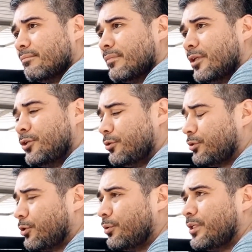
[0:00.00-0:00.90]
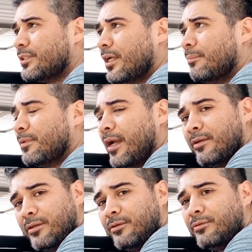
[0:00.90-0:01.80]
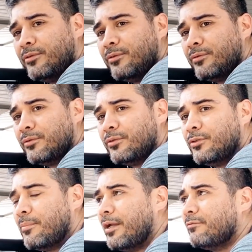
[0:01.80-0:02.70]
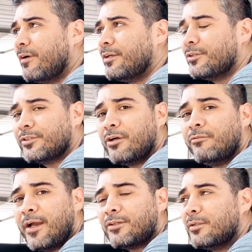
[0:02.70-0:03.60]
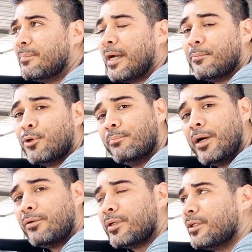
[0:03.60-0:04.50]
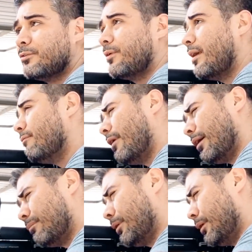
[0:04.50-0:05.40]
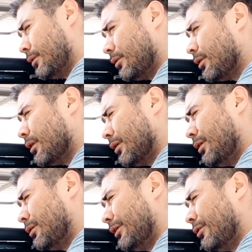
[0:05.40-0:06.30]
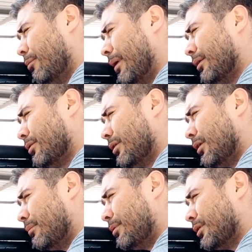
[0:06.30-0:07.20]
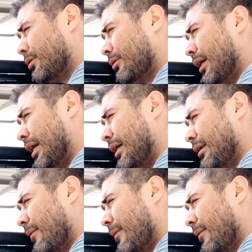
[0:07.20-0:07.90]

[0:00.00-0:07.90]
new tuning setup, yeah, you might find yourself actually buying more barrel kits for that fact, because you can easily go back to the numbers that you had.